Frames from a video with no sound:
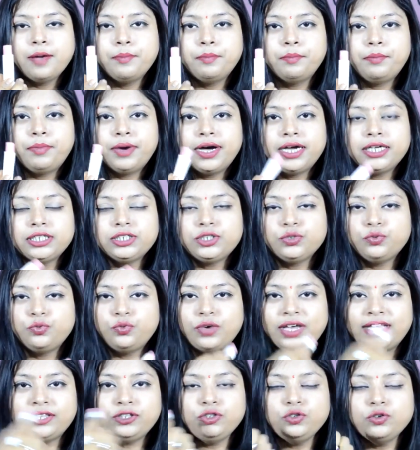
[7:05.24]
but
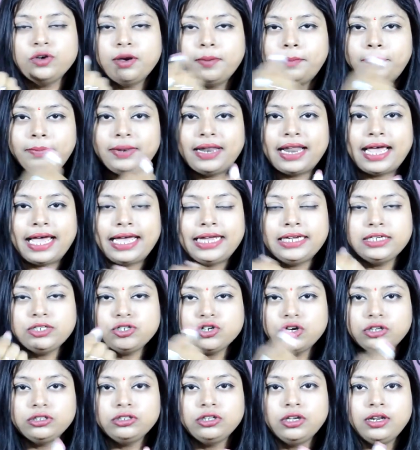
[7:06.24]
when you apply it
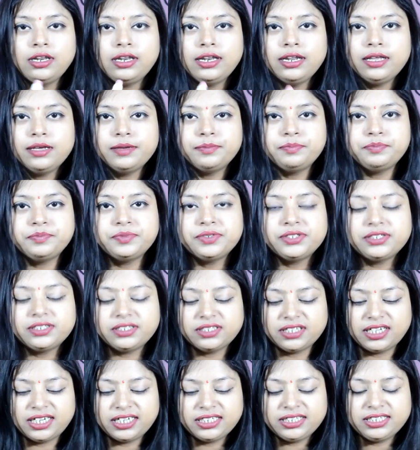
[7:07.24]
on your
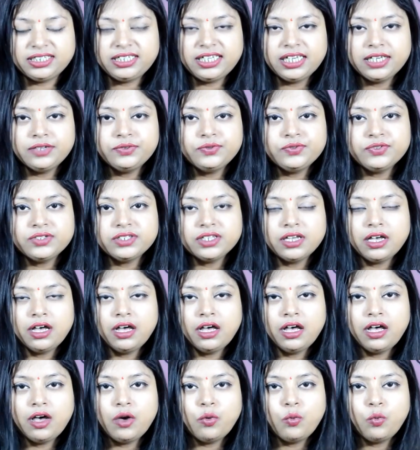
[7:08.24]
lips, it gives
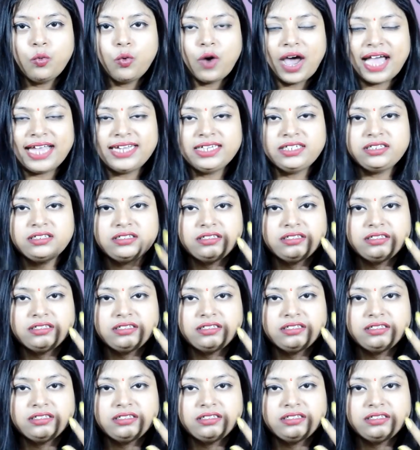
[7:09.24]
a white